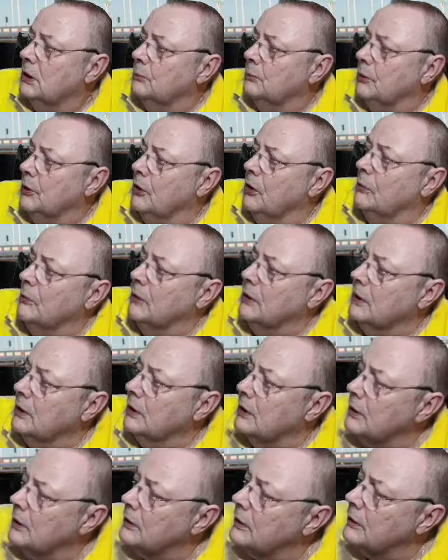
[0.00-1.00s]
blimey,
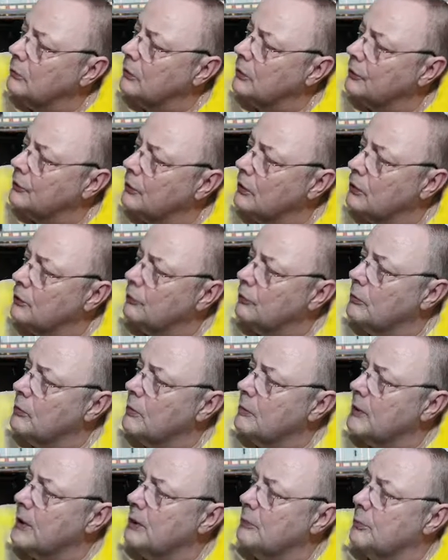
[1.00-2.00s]
yeah. No wonder I couldn't
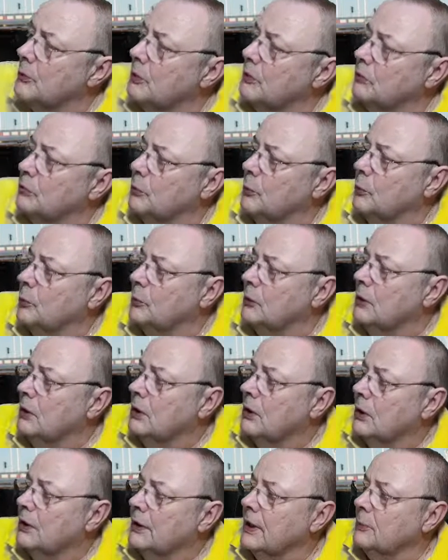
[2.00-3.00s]
remember that password.
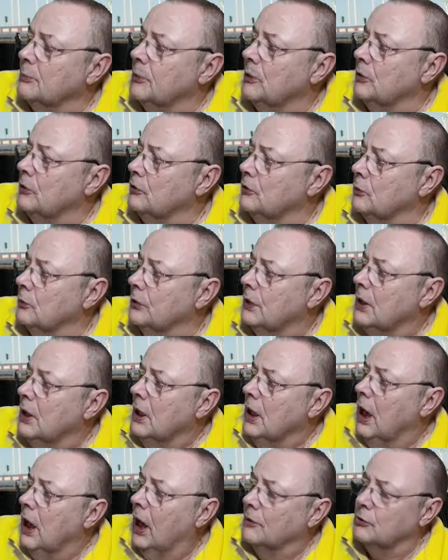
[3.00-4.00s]
I've
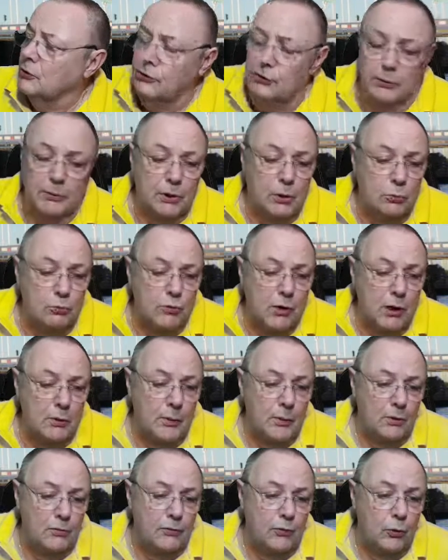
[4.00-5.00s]
got something called
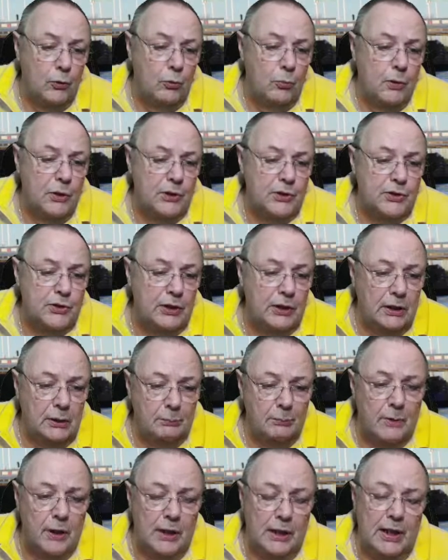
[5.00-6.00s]
RoboForm, which
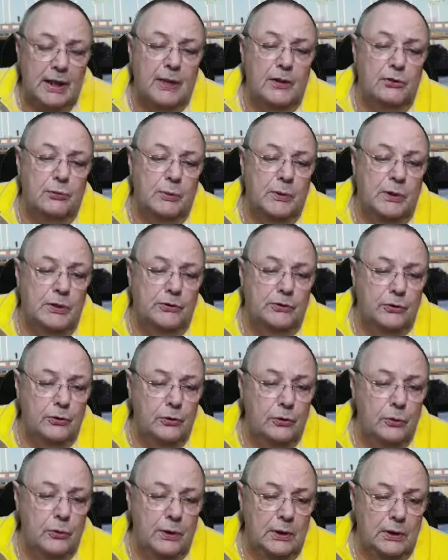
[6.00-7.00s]
allows me
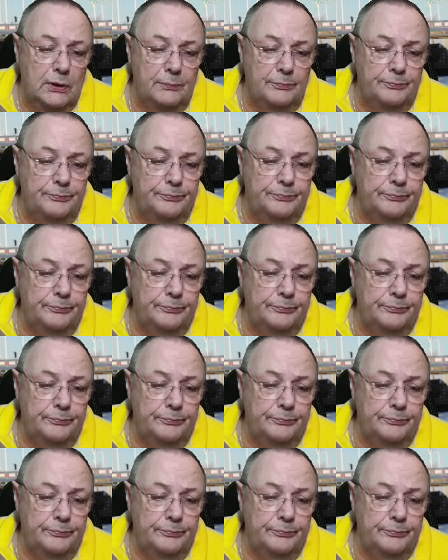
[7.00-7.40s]
to